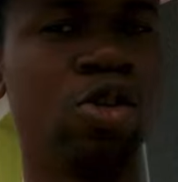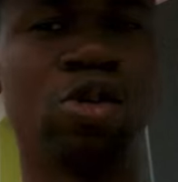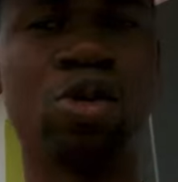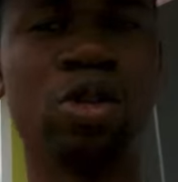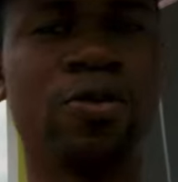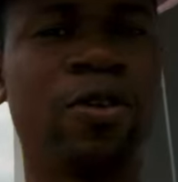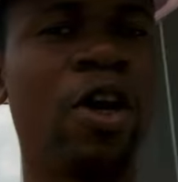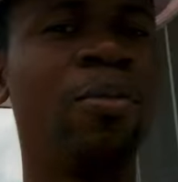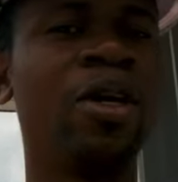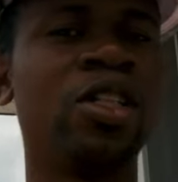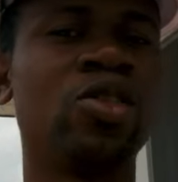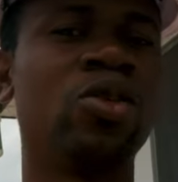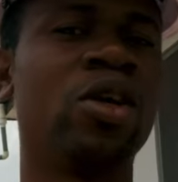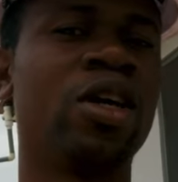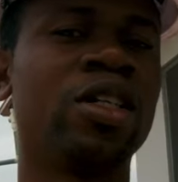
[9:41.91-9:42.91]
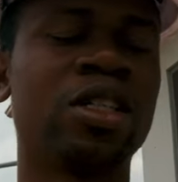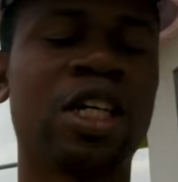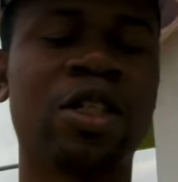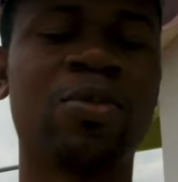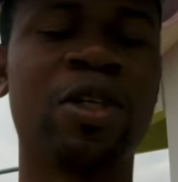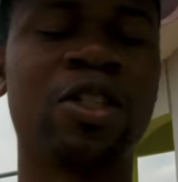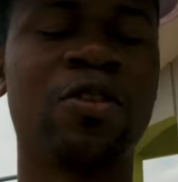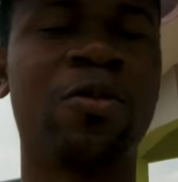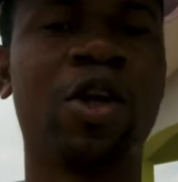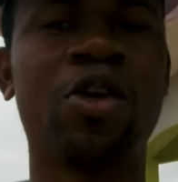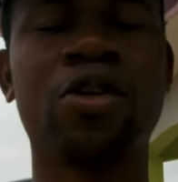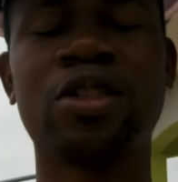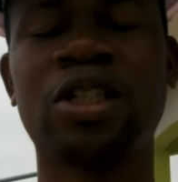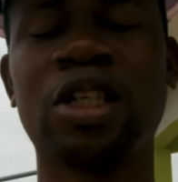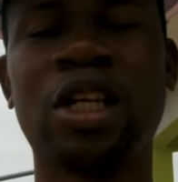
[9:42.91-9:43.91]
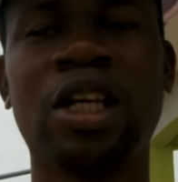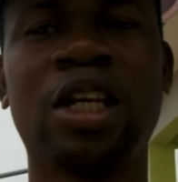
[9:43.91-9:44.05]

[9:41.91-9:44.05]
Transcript: know, those fine materials as part of because